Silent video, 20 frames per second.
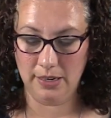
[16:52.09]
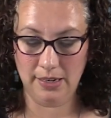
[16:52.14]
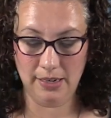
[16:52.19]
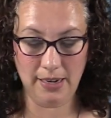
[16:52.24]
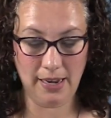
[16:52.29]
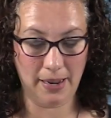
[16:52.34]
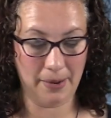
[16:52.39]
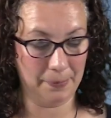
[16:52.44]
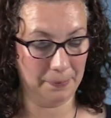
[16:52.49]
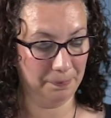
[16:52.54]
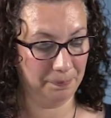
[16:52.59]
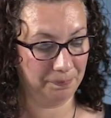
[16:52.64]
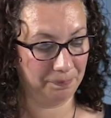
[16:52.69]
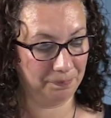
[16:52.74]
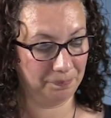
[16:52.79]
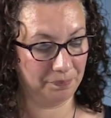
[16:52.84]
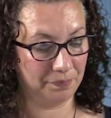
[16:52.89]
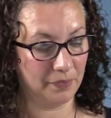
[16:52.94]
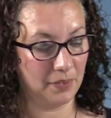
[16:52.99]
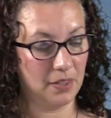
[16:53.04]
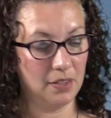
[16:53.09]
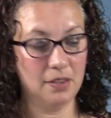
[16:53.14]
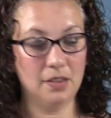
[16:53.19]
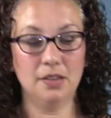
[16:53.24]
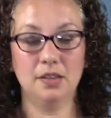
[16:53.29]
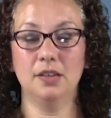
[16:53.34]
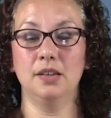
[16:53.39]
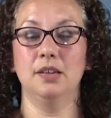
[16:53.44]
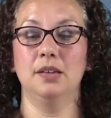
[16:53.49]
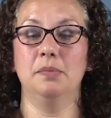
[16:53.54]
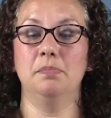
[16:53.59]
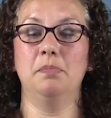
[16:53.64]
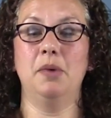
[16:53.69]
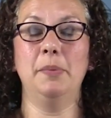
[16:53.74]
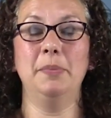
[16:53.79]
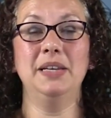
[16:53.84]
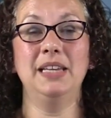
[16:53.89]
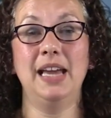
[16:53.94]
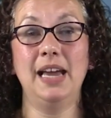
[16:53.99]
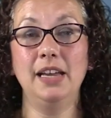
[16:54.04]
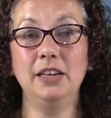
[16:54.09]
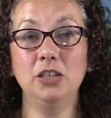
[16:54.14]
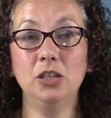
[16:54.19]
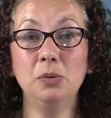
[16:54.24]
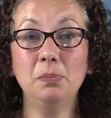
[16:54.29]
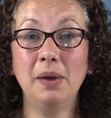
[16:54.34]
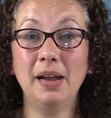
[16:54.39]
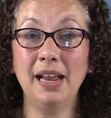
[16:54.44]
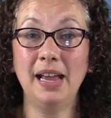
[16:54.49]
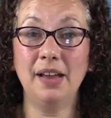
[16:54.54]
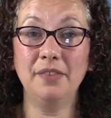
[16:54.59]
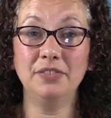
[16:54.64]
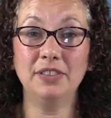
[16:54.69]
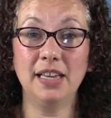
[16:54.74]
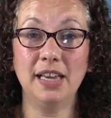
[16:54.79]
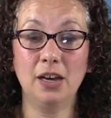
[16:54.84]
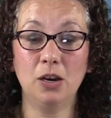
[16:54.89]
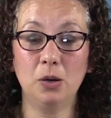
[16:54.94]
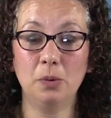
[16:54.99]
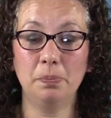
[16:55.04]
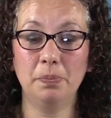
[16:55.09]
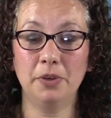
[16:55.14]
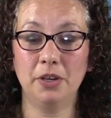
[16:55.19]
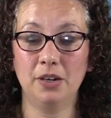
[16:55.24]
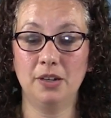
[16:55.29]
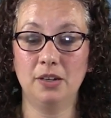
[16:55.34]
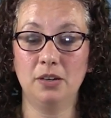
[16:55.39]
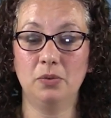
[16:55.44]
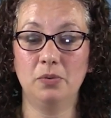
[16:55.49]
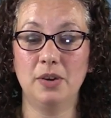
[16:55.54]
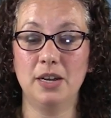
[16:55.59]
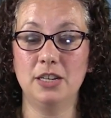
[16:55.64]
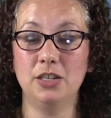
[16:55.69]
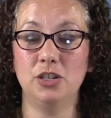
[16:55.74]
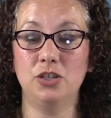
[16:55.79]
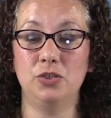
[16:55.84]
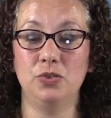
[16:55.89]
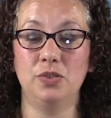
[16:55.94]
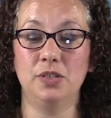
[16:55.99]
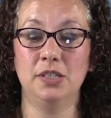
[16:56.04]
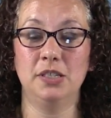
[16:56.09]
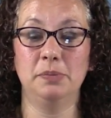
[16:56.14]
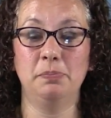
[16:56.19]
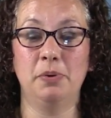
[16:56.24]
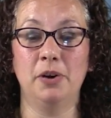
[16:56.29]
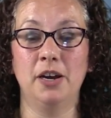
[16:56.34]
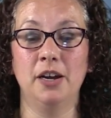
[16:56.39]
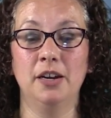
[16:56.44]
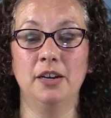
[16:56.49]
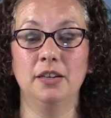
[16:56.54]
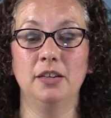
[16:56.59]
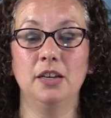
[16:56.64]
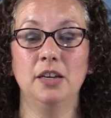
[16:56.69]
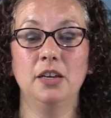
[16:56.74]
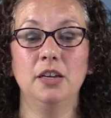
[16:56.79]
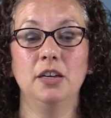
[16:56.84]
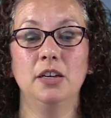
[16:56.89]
Now, Mom and Dad, you might have to help your little one to do this part.